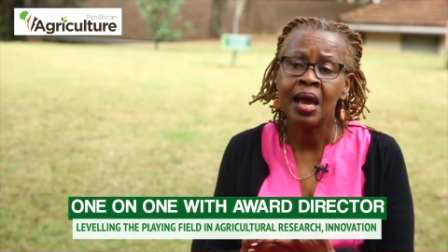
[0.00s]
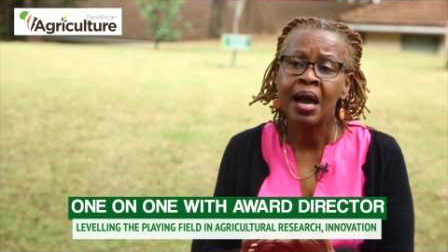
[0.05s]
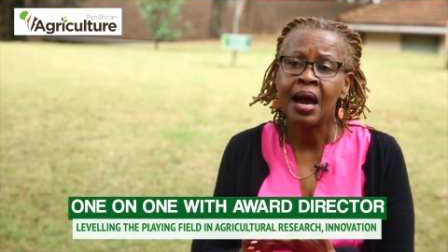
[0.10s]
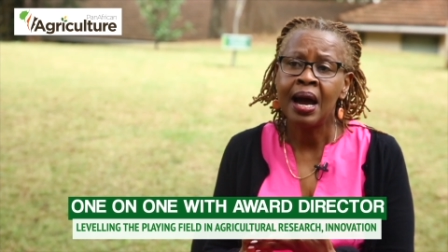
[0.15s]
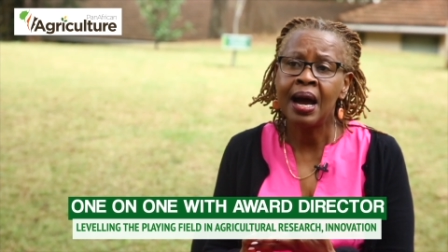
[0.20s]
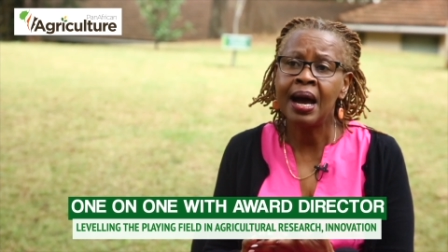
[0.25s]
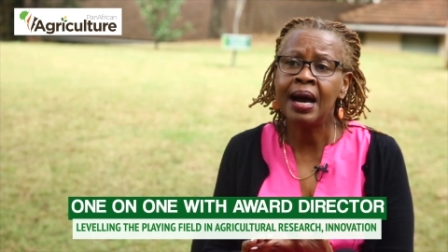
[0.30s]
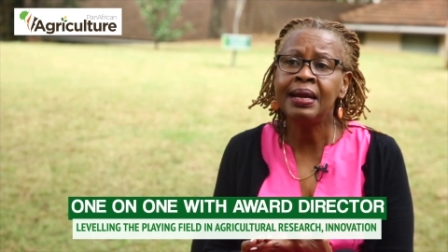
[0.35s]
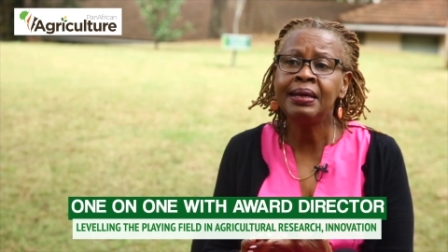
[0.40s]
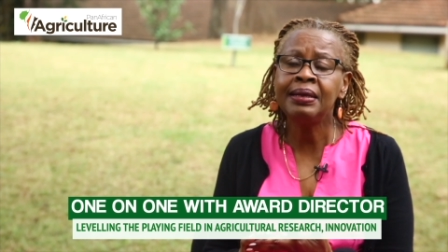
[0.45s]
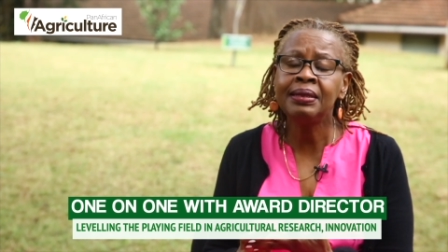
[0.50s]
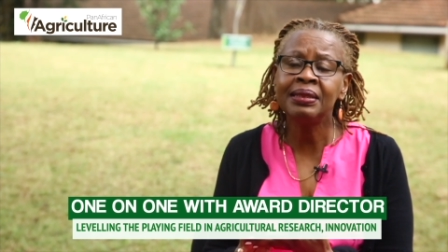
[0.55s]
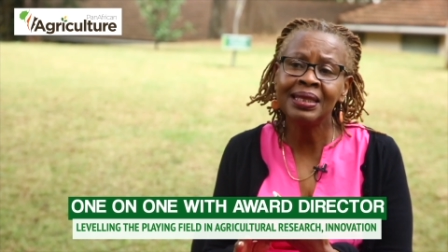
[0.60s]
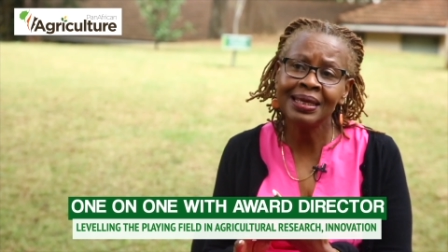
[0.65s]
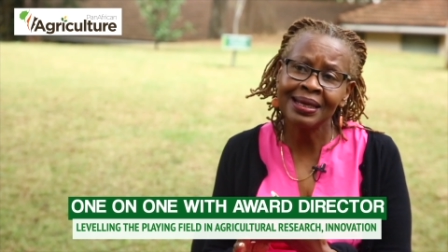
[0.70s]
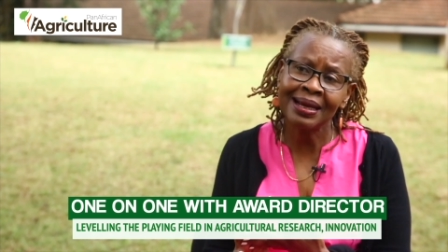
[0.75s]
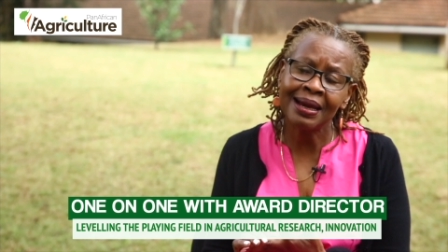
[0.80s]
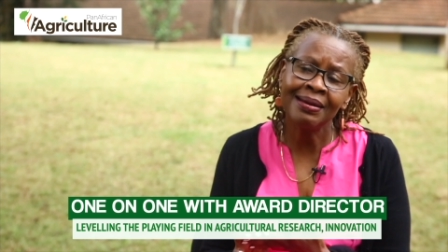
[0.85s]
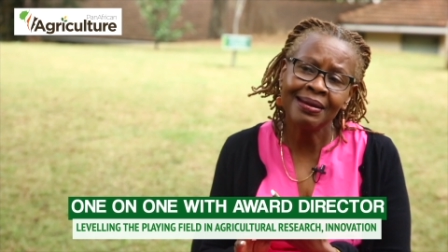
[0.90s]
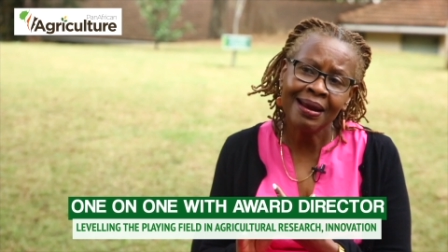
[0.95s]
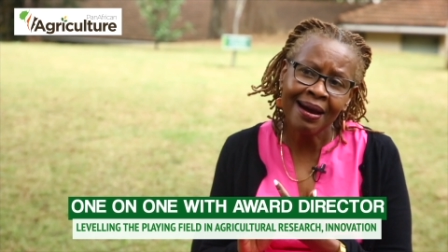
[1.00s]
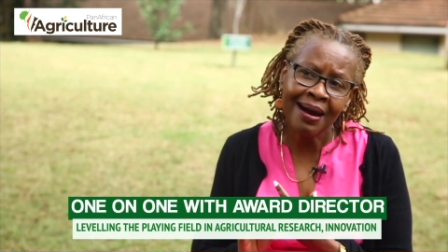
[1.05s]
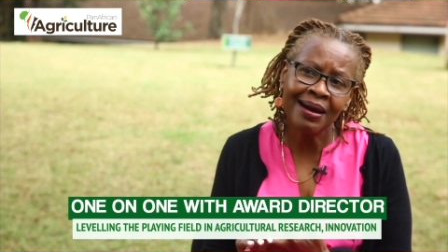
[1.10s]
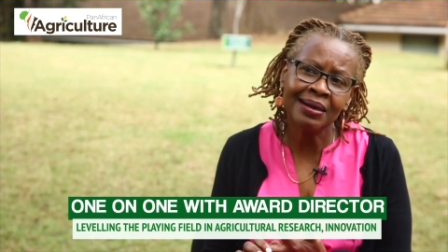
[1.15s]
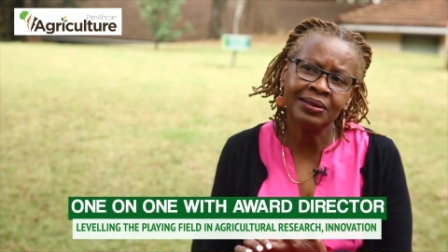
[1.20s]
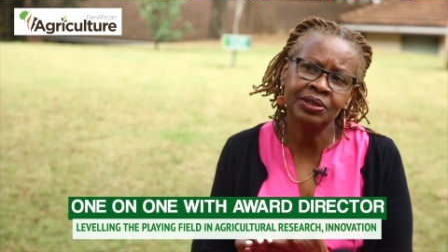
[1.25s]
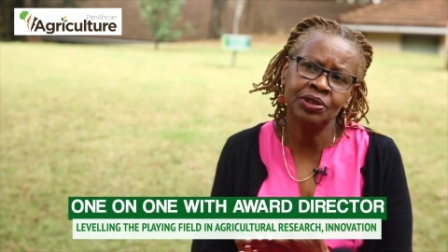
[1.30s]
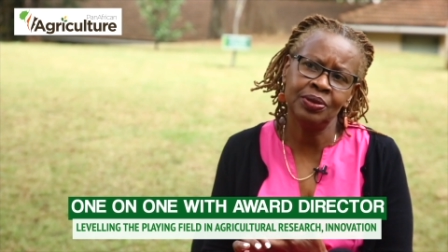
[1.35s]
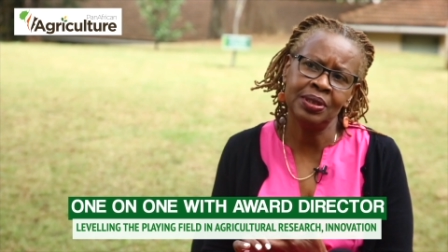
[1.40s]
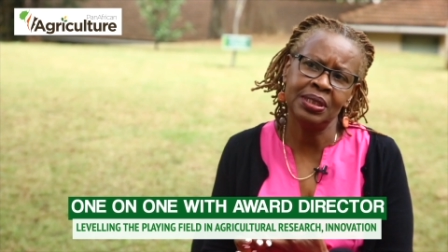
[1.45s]
and they can
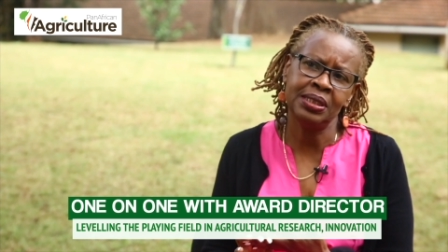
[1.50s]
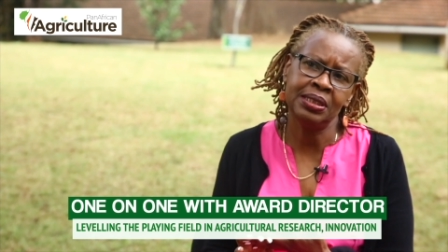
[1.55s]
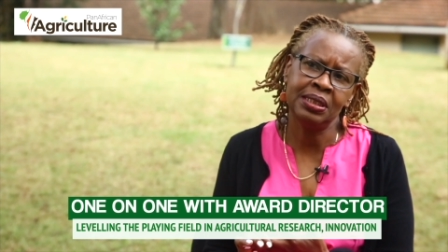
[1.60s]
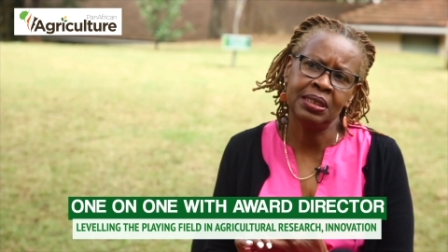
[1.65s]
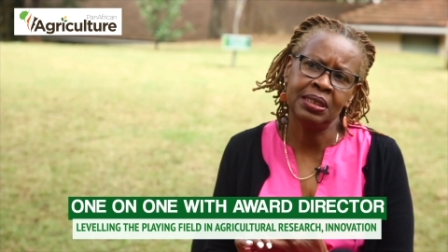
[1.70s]
actually